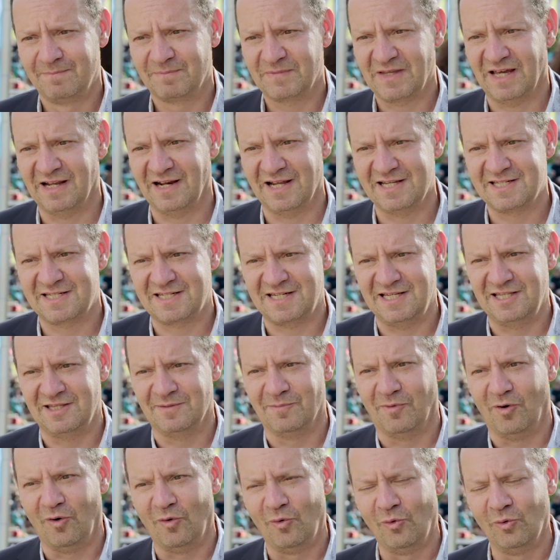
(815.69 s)
and I see
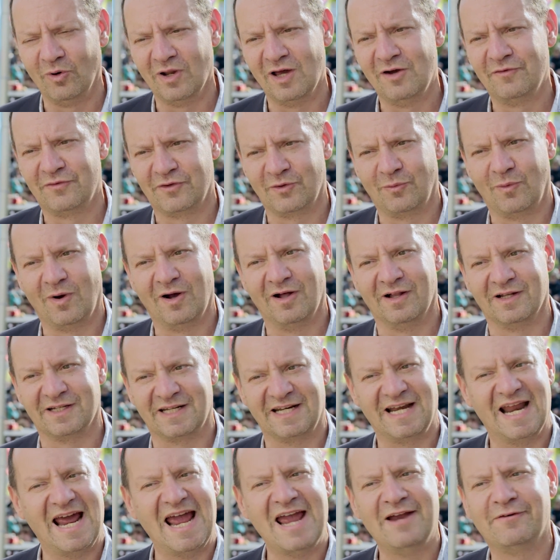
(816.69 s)
them all over the world,
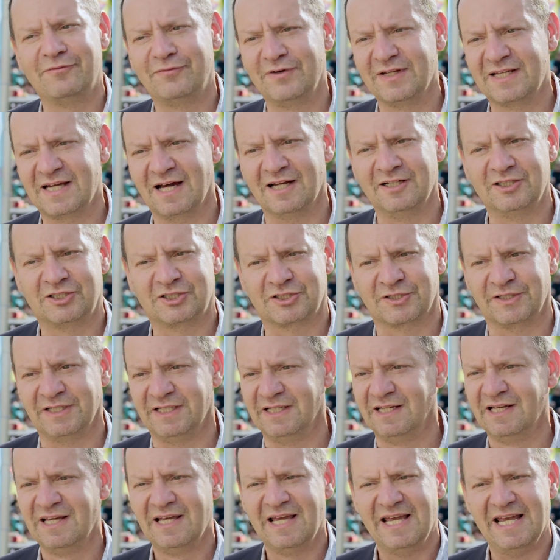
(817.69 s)
in every country,
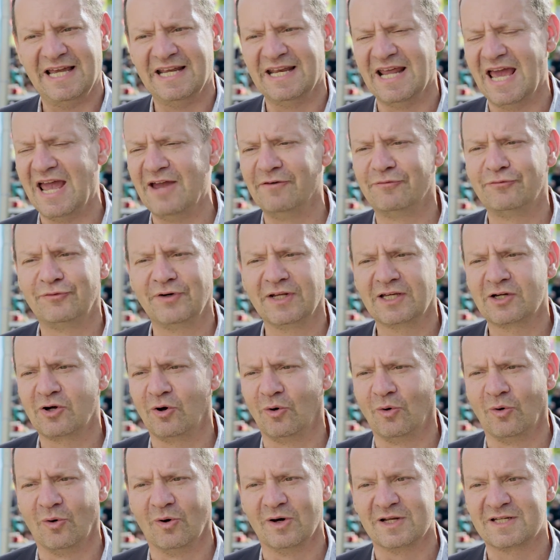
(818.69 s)
in every
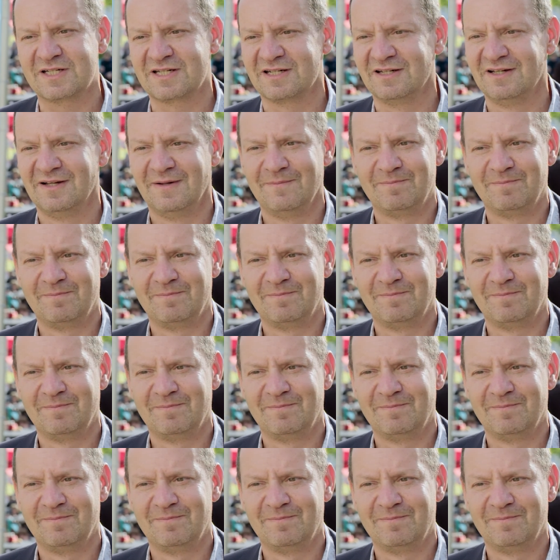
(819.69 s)
court,